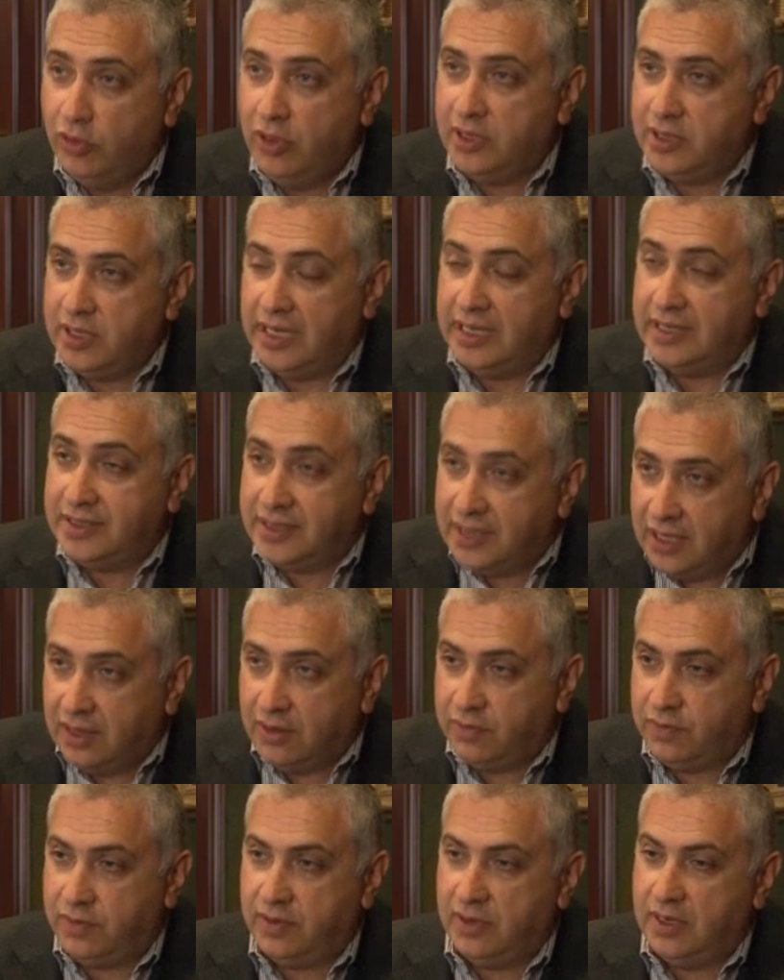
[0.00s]
community
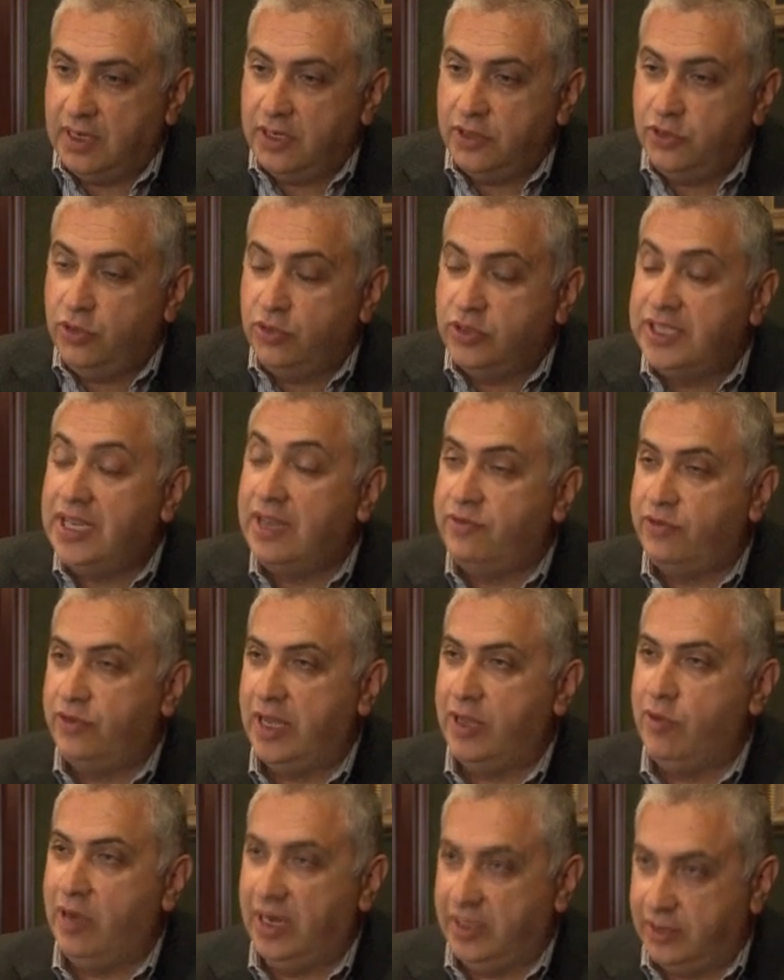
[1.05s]
itself to
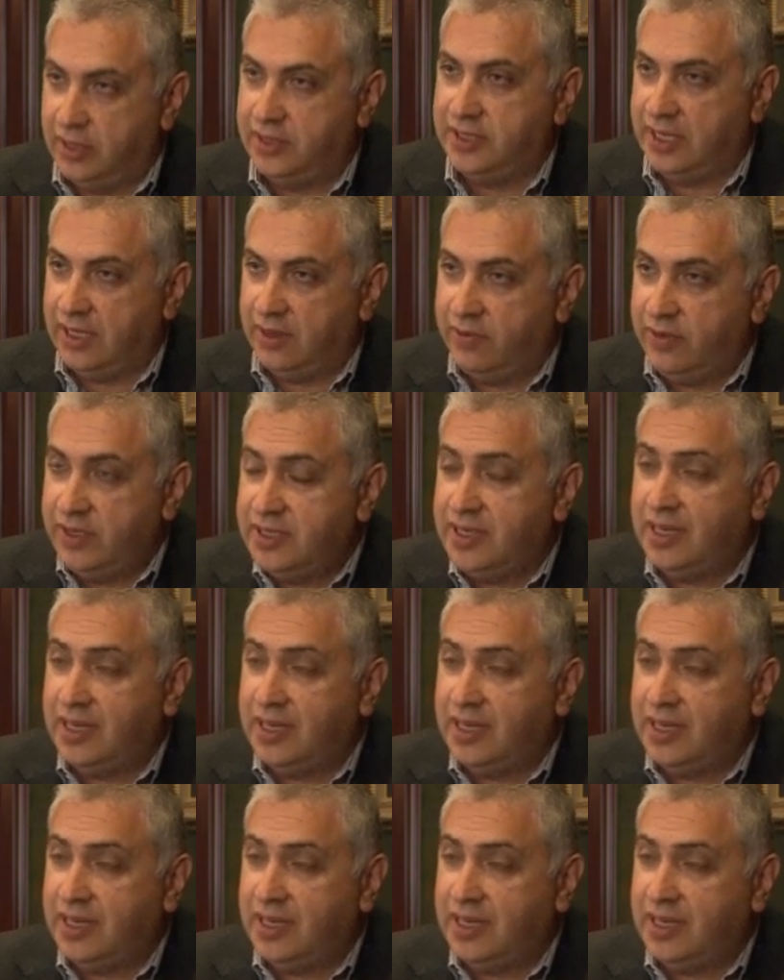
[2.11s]
self-regulate itself.